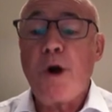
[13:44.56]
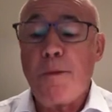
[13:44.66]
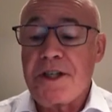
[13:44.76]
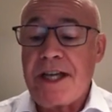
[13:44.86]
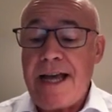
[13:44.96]

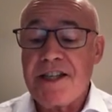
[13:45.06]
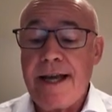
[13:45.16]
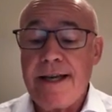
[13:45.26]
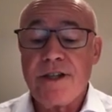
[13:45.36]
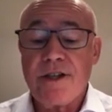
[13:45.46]
property
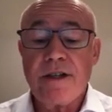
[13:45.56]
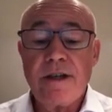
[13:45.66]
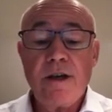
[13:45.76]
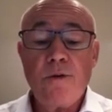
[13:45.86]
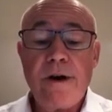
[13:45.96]
assets,
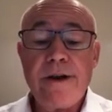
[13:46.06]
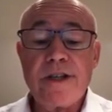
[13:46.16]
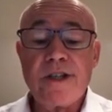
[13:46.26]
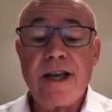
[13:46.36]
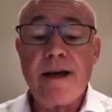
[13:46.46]

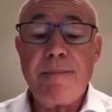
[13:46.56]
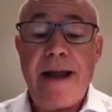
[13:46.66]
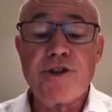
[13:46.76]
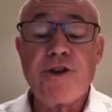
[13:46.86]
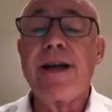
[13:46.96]
whereas uh,
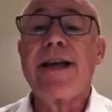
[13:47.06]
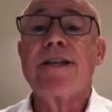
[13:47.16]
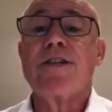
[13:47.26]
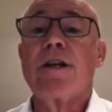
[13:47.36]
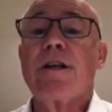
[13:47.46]
Mantra
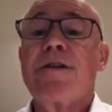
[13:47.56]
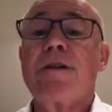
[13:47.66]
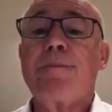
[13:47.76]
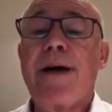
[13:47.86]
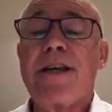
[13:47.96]
is
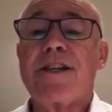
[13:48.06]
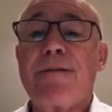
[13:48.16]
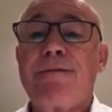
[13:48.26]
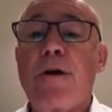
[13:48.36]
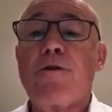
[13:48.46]
London based
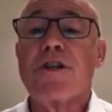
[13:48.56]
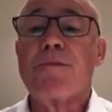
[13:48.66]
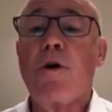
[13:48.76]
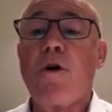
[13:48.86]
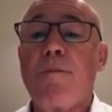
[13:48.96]
and focused
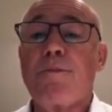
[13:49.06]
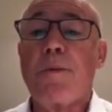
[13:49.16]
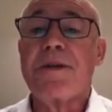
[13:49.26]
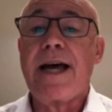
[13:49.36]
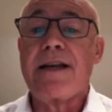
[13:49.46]
more on
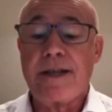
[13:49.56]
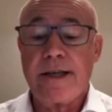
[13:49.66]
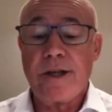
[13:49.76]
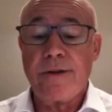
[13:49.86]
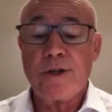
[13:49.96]
property
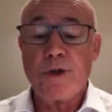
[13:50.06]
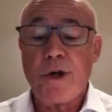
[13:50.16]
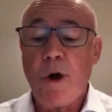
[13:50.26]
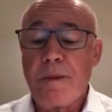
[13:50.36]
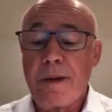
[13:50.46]
assets. So the two
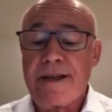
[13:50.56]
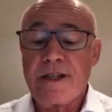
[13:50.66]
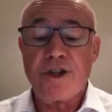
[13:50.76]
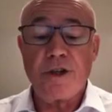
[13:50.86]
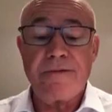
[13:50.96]

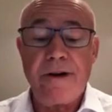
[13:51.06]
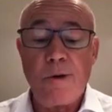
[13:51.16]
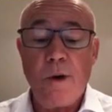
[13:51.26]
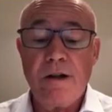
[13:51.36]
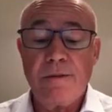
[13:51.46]
complement each other very
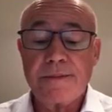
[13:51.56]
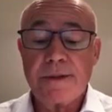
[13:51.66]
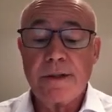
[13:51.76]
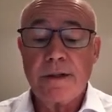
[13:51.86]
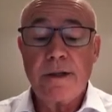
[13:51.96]
well.
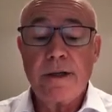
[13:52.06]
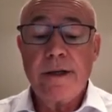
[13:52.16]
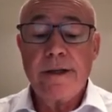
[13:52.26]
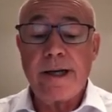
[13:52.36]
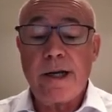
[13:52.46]

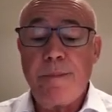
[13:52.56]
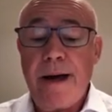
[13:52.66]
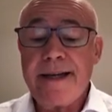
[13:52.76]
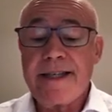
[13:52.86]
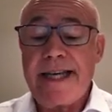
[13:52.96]
The
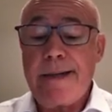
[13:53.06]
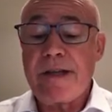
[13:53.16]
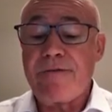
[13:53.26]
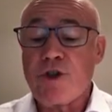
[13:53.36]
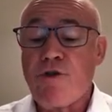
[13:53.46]
combined teams
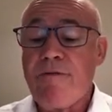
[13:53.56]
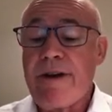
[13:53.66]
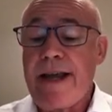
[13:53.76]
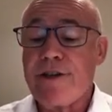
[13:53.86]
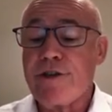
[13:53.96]
have strong
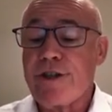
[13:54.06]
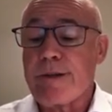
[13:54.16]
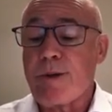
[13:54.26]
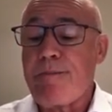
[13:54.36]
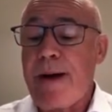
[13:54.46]

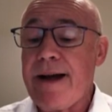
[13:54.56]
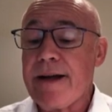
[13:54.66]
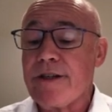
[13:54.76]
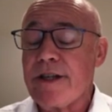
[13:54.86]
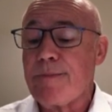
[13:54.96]
relationships with
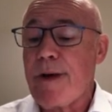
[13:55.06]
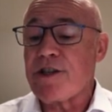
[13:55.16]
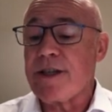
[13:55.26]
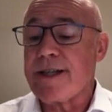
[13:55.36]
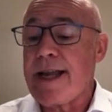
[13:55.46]
banks and
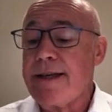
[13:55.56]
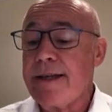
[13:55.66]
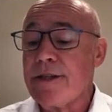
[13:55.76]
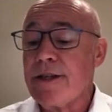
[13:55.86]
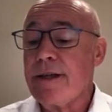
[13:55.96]
specialist
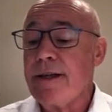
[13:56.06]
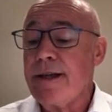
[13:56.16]
lenders,